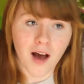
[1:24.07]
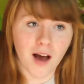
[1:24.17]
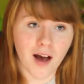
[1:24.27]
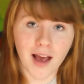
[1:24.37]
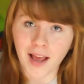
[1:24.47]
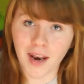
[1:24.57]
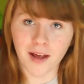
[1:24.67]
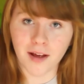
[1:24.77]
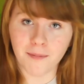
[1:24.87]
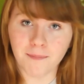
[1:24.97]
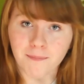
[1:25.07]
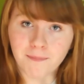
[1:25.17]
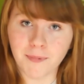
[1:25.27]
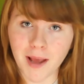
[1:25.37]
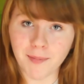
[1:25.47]
I got a
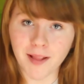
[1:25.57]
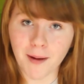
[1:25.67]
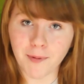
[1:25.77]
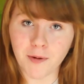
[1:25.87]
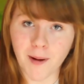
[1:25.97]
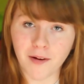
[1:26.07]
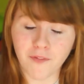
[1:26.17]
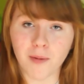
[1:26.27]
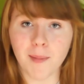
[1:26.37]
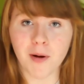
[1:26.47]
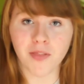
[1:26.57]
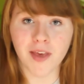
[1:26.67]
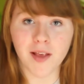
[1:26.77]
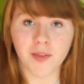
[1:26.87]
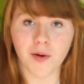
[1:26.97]
GameStop coupon for my
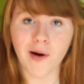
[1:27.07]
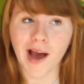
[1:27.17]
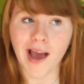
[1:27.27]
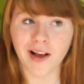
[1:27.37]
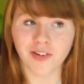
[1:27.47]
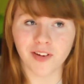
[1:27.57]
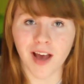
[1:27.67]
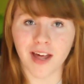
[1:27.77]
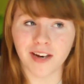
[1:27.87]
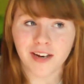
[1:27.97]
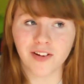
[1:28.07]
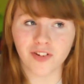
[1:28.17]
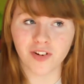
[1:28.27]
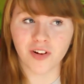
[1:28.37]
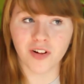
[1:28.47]
birthday, so I actually got an
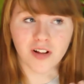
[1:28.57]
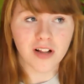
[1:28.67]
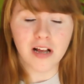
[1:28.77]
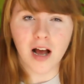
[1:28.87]
additional,